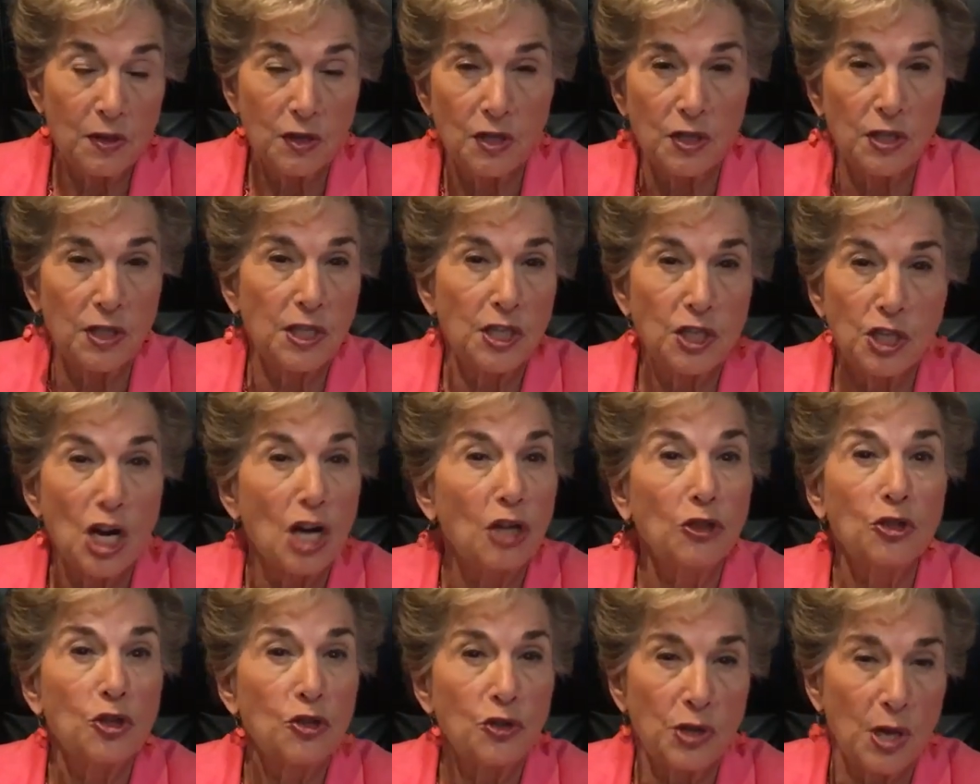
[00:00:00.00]

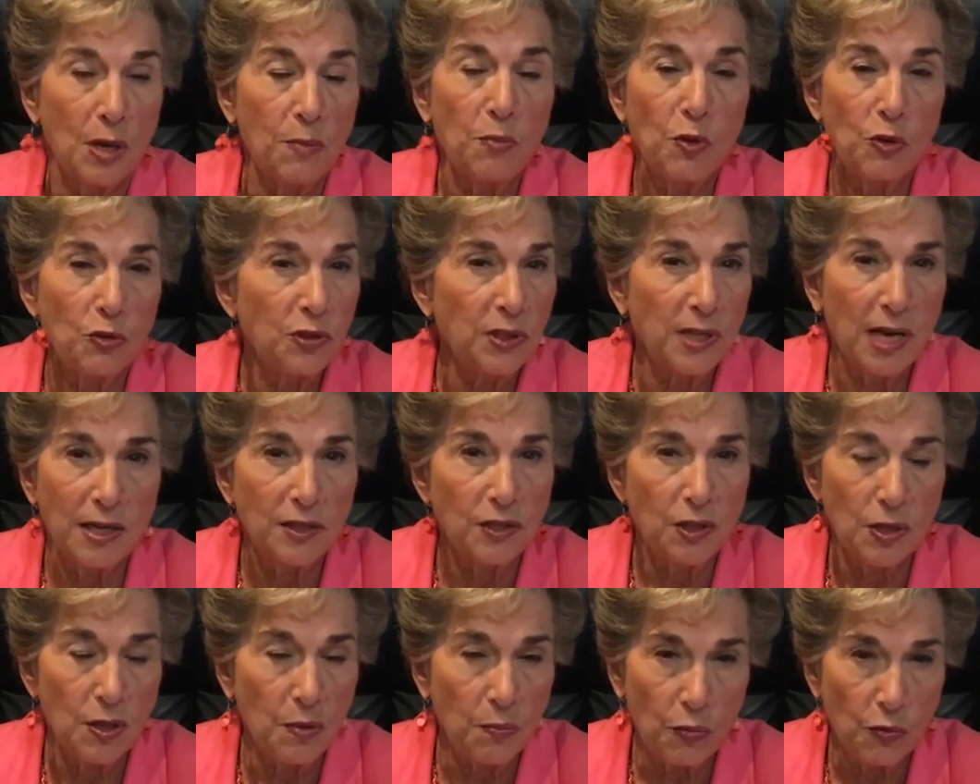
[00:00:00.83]
shelters on both
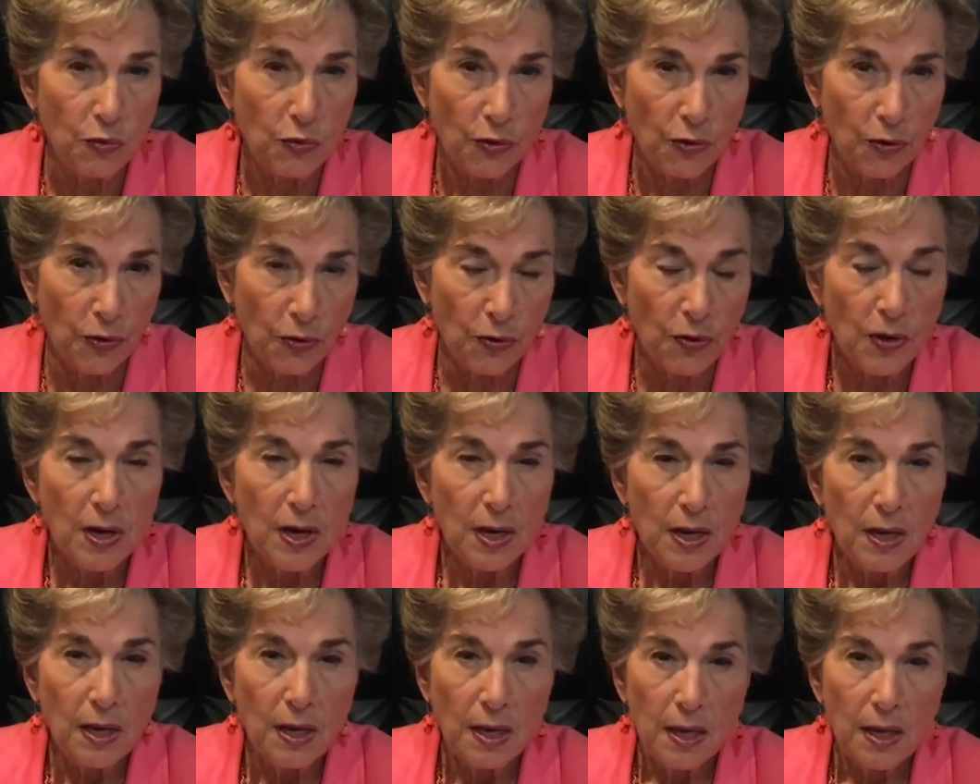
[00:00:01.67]
sides of the border,
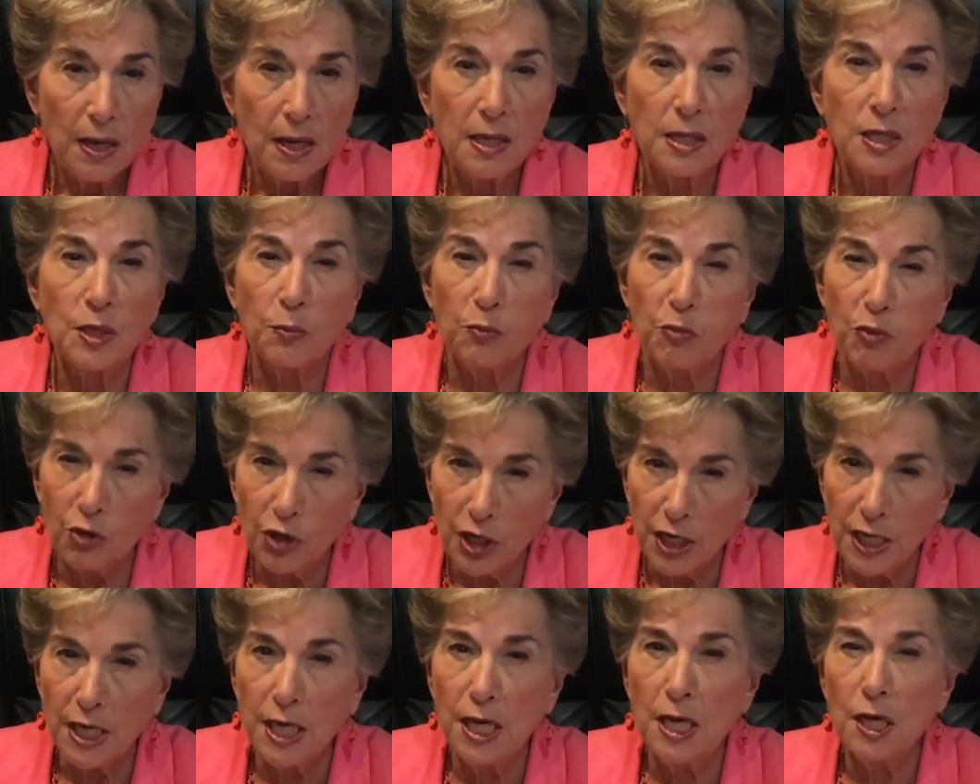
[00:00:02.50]
it's a
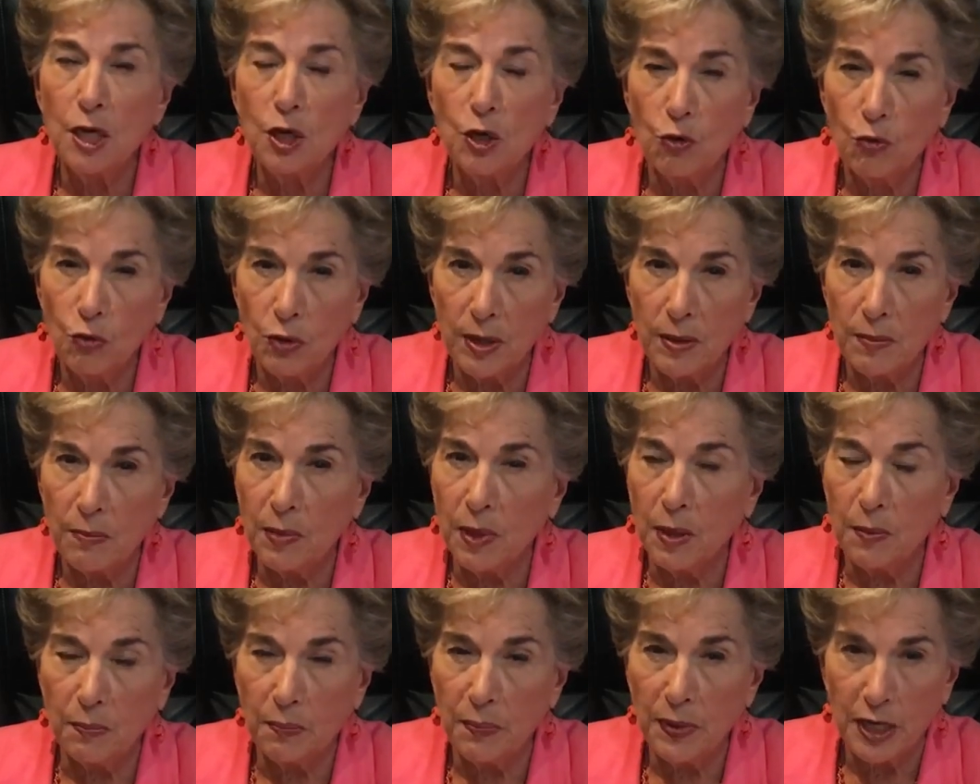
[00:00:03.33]
pretty grim
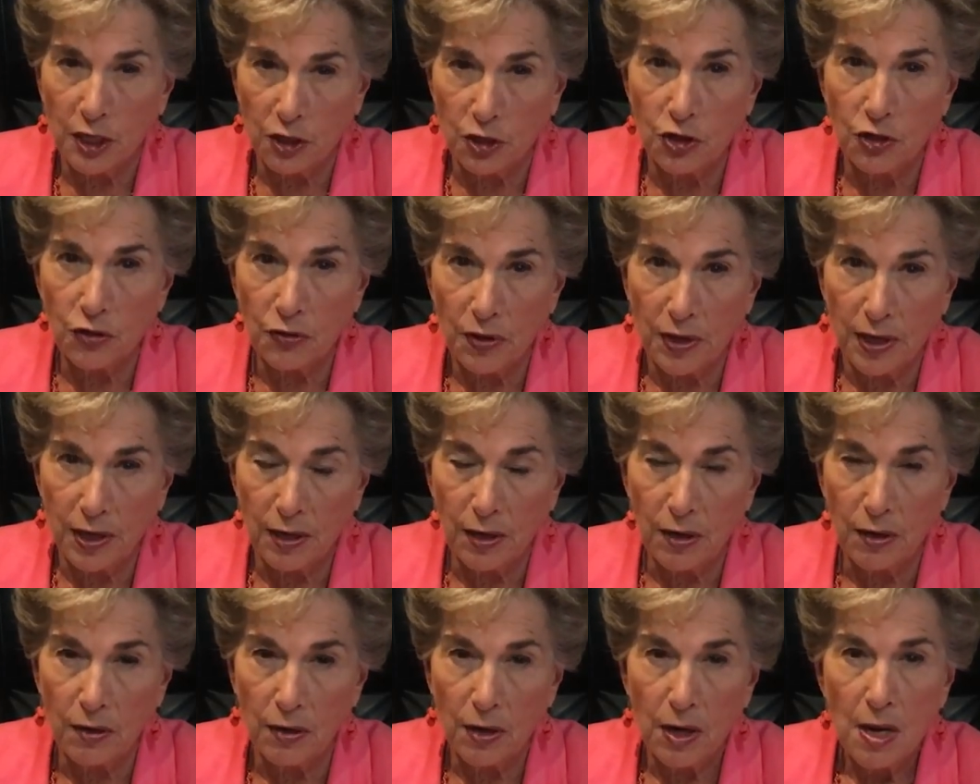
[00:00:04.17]
picture
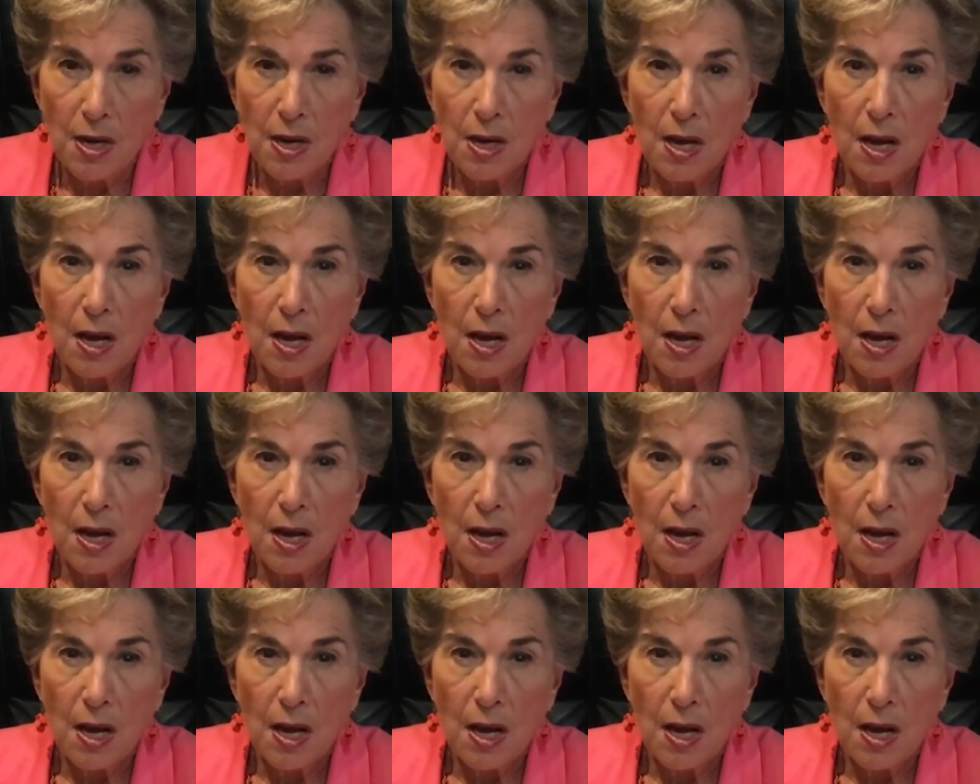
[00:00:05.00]
there.